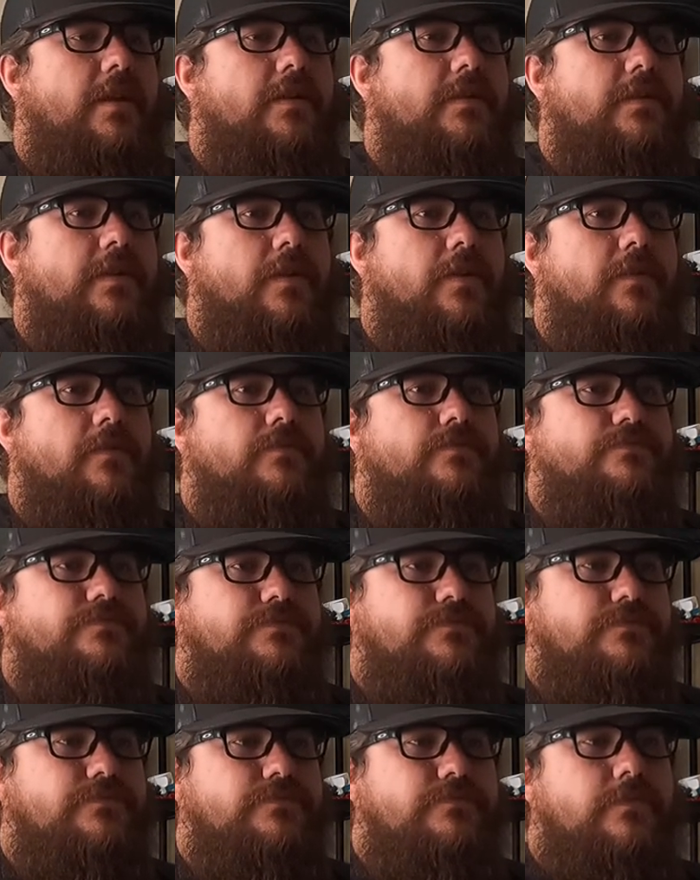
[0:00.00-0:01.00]
So
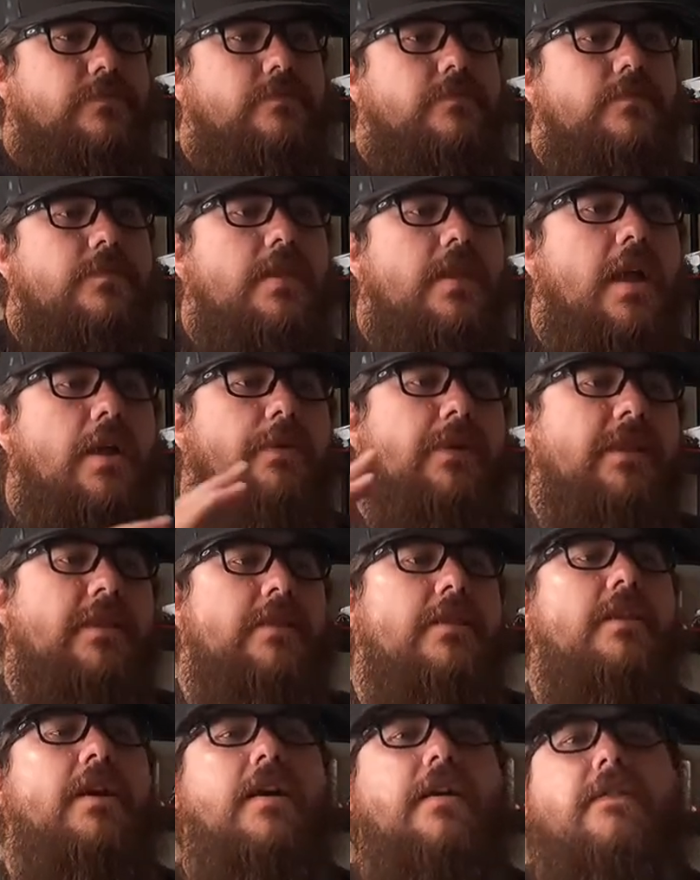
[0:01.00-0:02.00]
I would
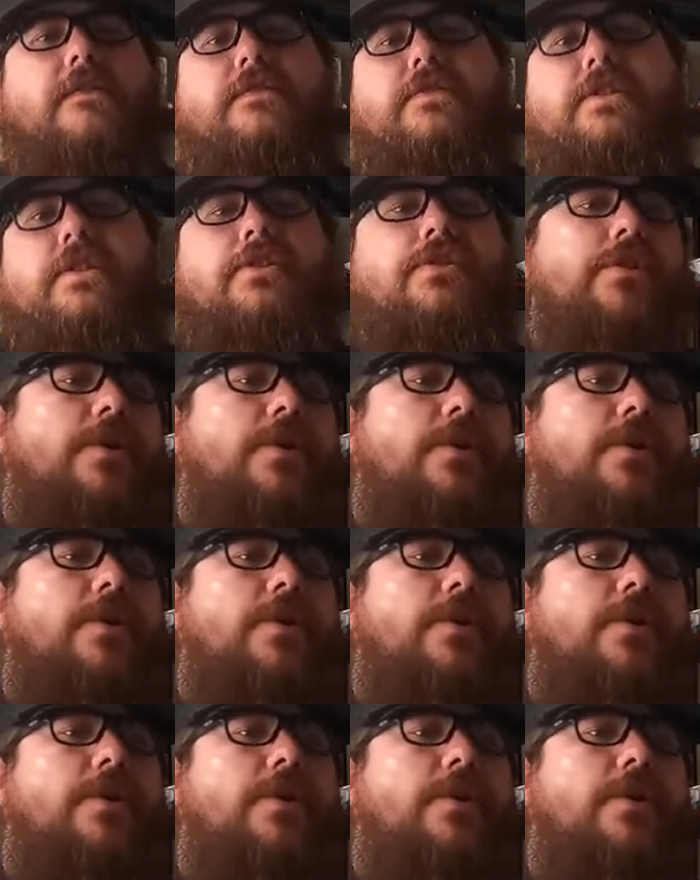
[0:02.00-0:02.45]
love to